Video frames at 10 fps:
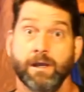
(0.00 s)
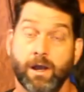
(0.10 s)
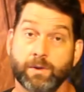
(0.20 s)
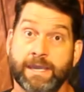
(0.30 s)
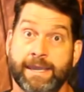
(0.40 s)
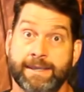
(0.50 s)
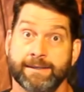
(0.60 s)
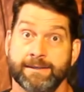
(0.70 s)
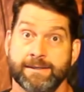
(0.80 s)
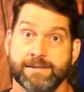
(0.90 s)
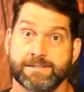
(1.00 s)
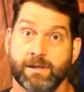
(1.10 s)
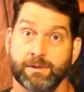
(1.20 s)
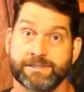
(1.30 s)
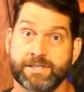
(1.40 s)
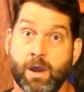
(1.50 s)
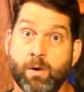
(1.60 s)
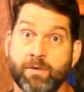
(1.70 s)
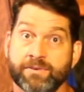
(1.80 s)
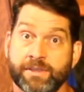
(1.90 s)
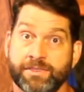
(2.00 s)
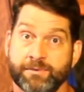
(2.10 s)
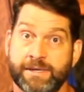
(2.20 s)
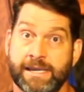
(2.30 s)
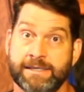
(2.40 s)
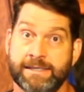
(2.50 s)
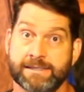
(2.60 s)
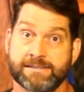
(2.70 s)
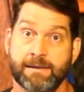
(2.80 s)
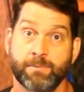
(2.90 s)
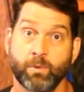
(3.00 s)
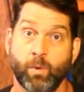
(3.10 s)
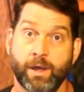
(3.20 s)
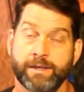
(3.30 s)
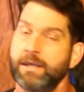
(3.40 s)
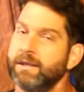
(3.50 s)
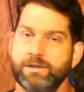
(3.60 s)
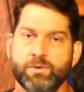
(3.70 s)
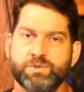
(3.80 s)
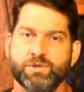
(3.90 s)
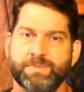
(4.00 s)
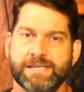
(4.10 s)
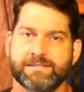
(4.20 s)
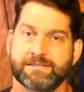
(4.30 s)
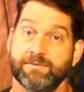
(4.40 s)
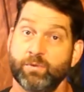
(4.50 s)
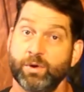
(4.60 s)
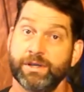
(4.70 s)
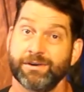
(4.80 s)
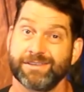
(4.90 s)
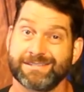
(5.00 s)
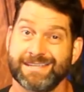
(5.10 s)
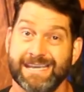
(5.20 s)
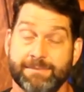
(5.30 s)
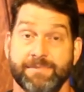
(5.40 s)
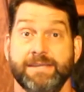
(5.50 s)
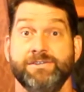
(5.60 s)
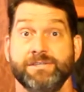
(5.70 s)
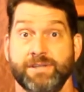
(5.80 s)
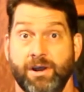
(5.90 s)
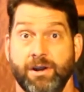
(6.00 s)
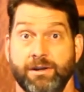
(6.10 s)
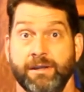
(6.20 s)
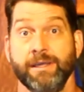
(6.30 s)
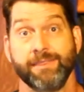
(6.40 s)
Okay, so let's go over the 3 ideas. Number 1, no 2 pieces of wood are the same. They just aren't.